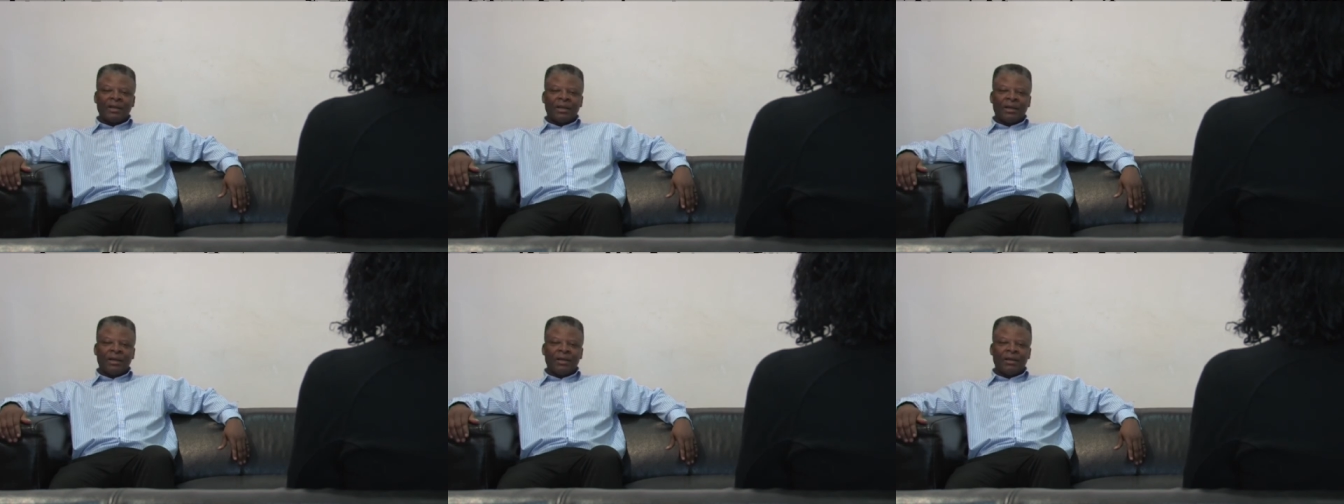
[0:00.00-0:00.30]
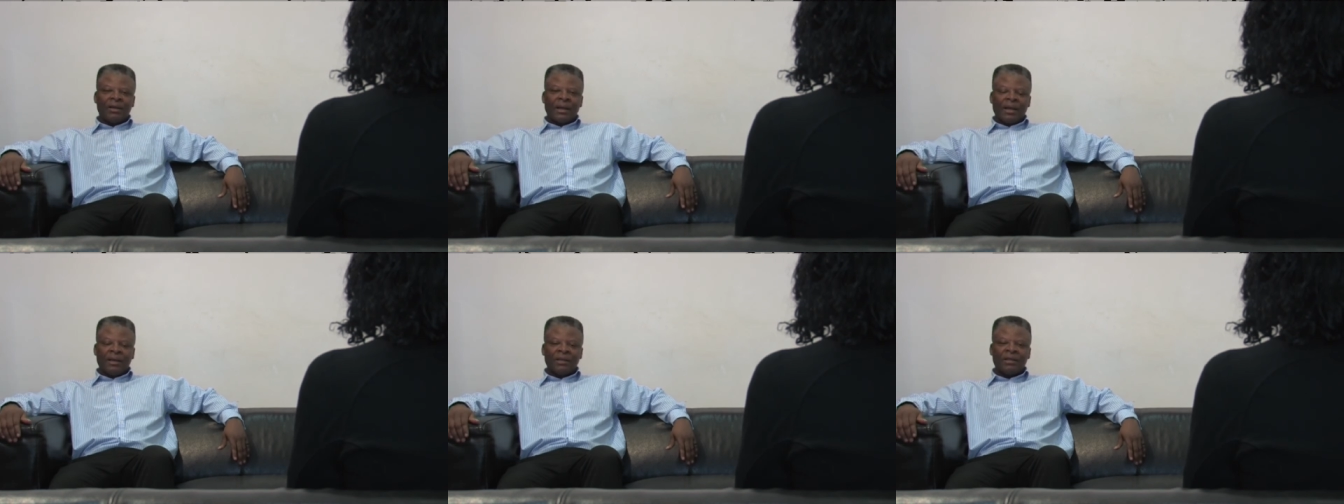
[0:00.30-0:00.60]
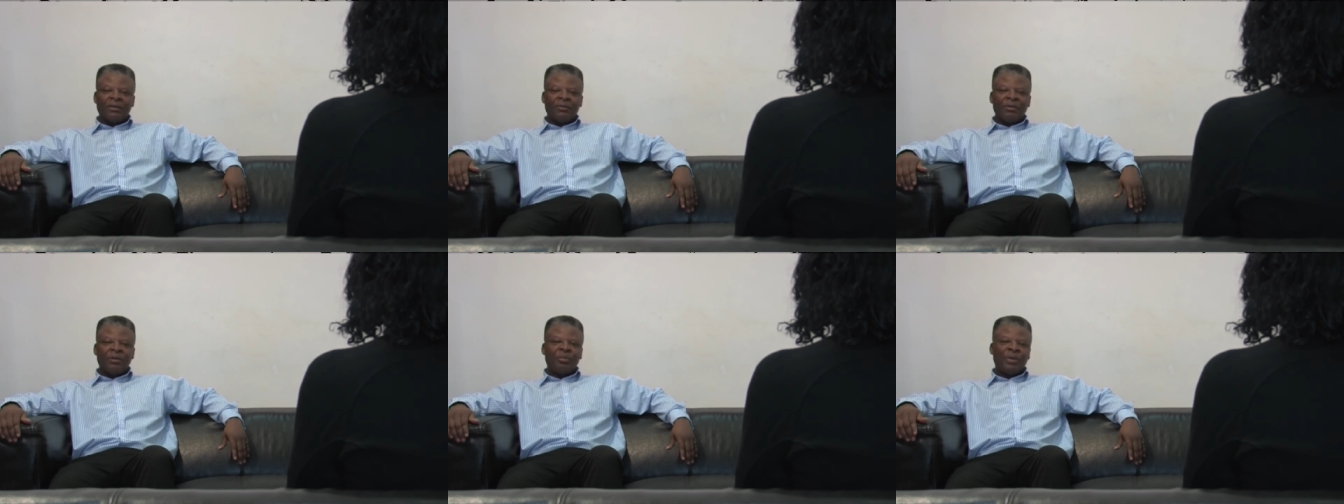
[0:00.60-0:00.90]
and
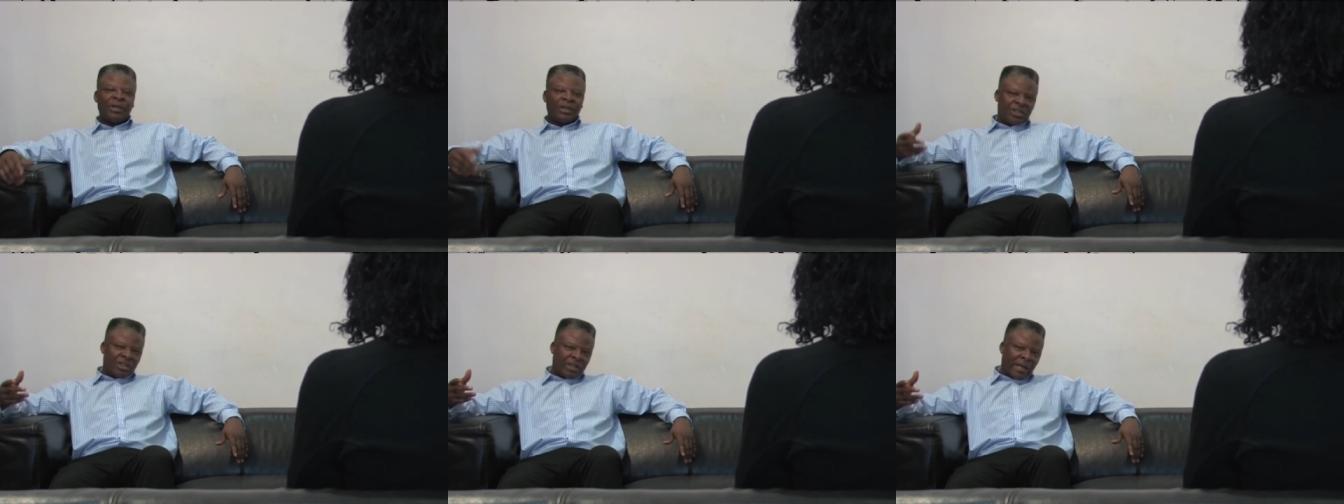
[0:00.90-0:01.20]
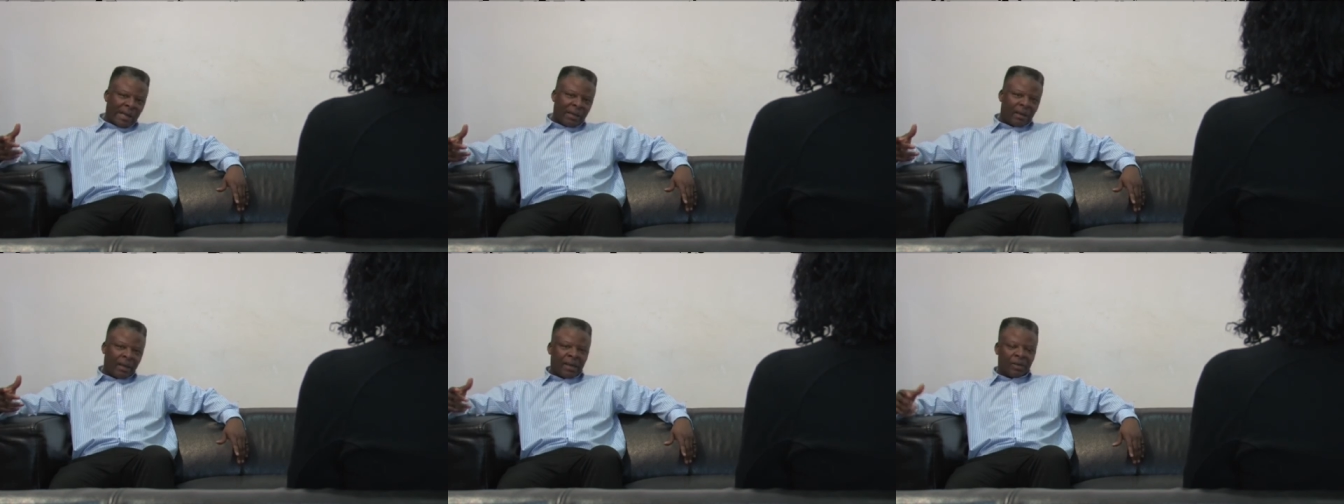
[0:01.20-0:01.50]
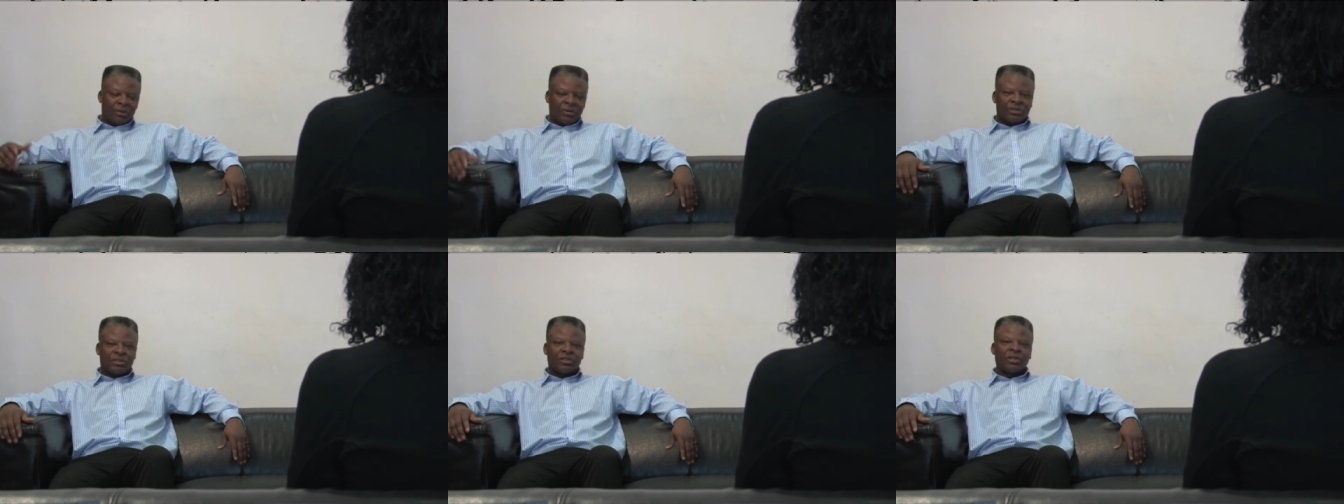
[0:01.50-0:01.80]
give a big shout
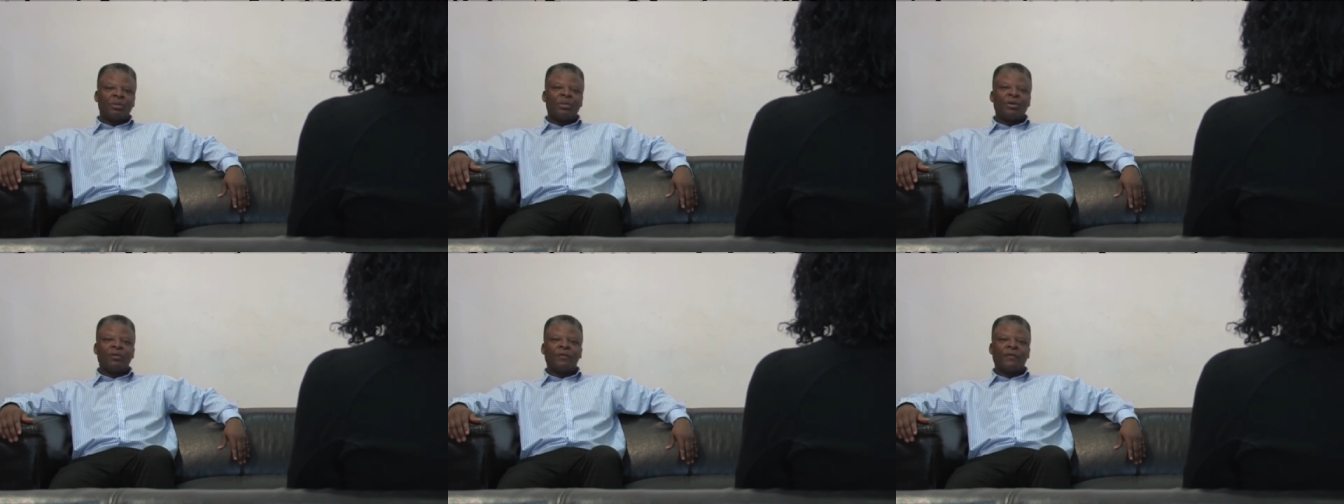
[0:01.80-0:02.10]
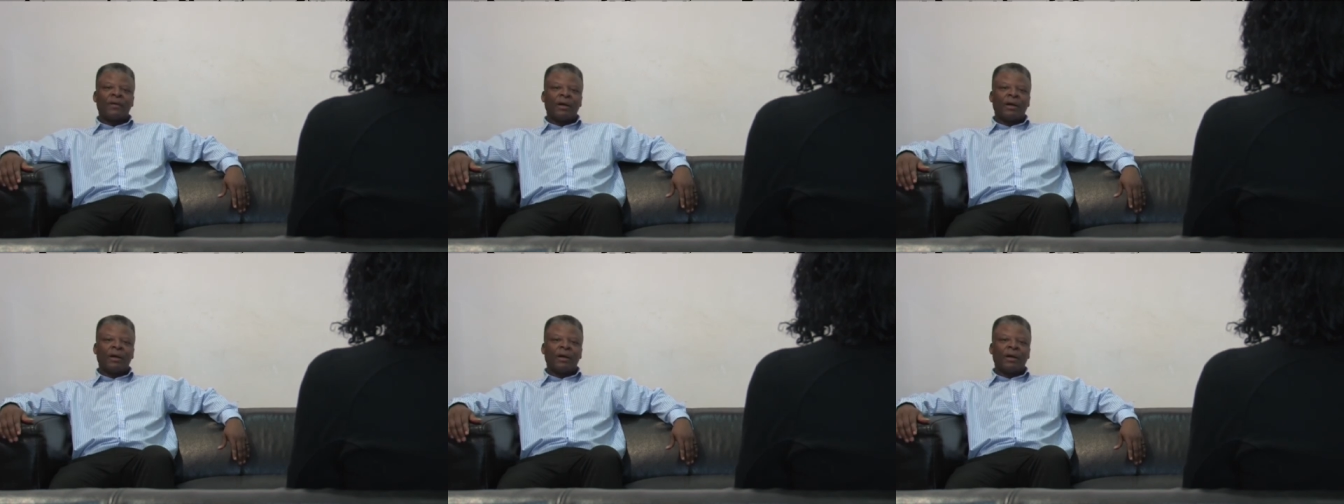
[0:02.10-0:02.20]
out to some of